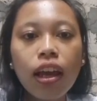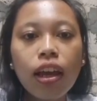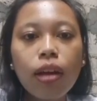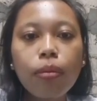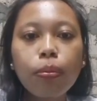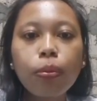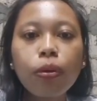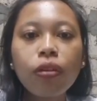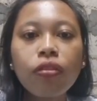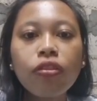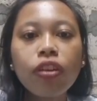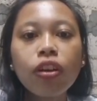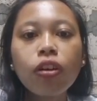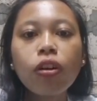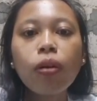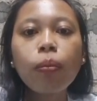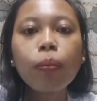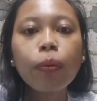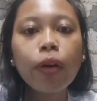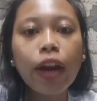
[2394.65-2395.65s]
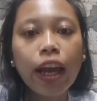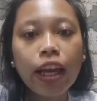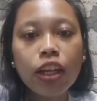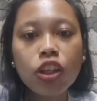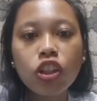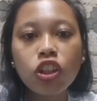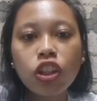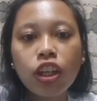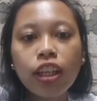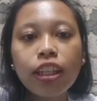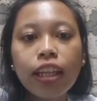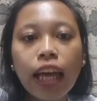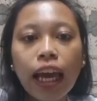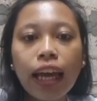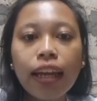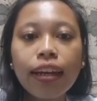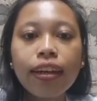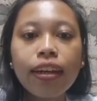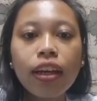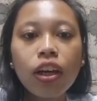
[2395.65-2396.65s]
improving comprehension
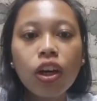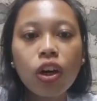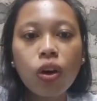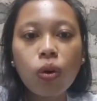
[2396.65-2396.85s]
and